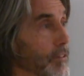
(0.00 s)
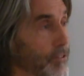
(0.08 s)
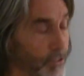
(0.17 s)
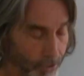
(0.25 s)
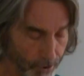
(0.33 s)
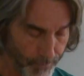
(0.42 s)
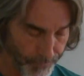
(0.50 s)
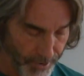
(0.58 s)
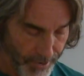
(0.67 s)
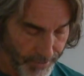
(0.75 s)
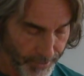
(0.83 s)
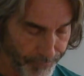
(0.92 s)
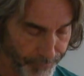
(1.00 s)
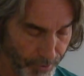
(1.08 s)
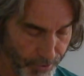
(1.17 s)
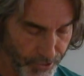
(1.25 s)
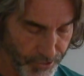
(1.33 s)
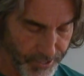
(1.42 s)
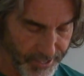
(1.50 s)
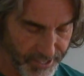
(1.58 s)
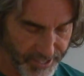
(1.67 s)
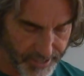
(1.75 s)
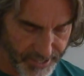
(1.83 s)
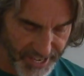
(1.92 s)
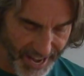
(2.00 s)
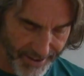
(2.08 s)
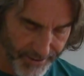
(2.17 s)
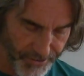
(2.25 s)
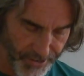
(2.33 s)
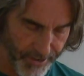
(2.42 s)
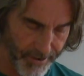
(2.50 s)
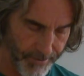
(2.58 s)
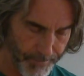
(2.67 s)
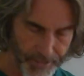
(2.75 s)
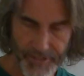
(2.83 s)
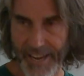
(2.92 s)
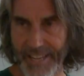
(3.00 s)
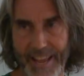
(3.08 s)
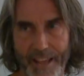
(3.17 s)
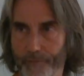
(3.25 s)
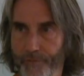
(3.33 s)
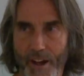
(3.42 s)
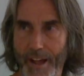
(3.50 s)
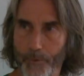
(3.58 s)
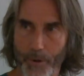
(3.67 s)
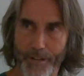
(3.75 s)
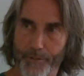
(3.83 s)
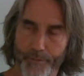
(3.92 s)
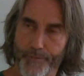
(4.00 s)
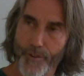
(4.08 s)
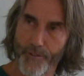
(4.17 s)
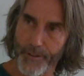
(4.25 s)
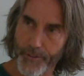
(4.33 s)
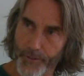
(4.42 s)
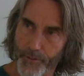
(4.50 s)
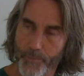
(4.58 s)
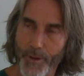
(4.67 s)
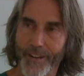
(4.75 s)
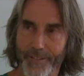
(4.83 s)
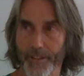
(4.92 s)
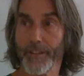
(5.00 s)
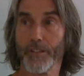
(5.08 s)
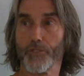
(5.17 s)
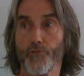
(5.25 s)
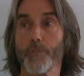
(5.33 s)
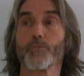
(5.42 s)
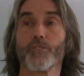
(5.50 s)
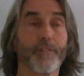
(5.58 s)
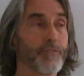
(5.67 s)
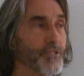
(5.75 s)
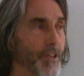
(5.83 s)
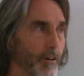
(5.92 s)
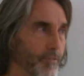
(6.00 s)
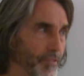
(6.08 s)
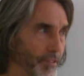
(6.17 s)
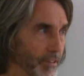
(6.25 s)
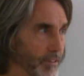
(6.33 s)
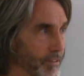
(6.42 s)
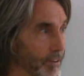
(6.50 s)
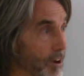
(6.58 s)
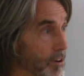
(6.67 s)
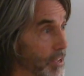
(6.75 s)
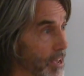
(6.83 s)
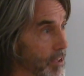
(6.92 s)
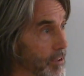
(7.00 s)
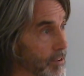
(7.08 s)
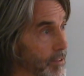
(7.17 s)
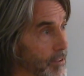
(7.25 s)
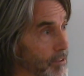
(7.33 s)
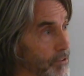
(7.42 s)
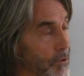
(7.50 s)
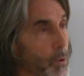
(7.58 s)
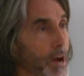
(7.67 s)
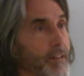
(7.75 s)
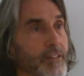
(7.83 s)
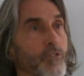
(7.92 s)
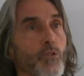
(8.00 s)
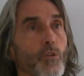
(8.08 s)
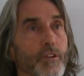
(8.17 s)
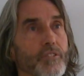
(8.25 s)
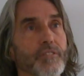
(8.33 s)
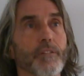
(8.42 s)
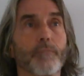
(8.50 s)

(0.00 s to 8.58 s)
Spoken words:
The first sentence here, because I can't find what it's referring to, but it's a description of selfing, okay? So what the Course